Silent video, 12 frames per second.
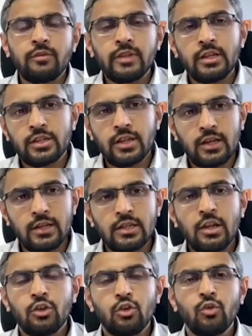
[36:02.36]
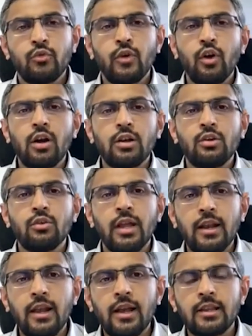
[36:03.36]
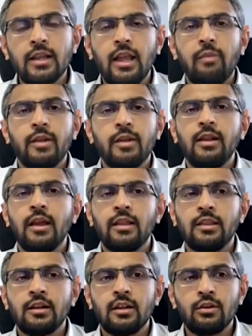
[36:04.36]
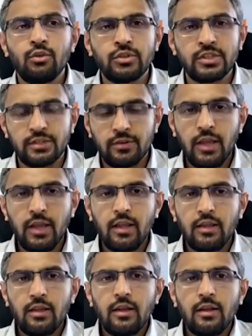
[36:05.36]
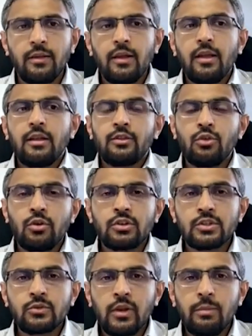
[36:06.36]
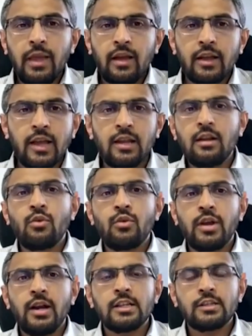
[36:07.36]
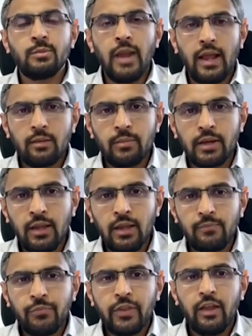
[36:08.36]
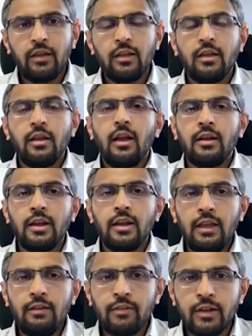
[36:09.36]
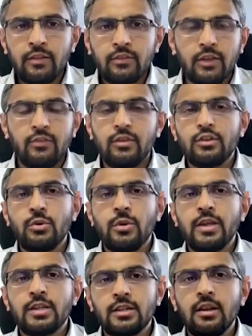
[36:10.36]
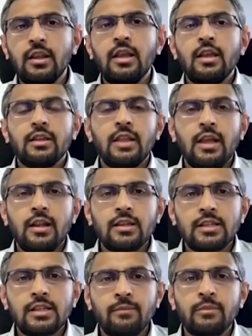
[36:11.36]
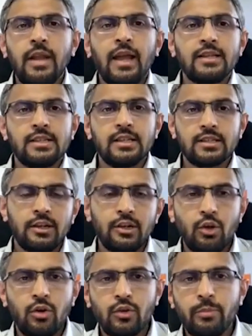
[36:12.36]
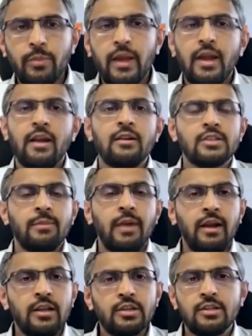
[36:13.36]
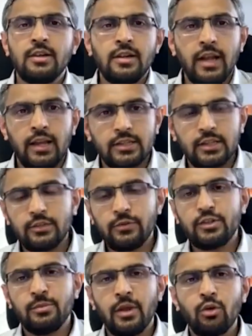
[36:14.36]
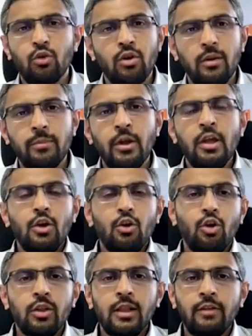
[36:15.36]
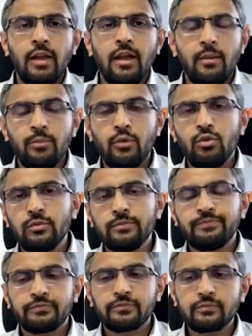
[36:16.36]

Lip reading: of these shares. You forgot to declare the capital gain that arose. Those will be again counted as black money. And even in such situation, there are some taxes that you have to pay and some additional taxes which may go up all the way up to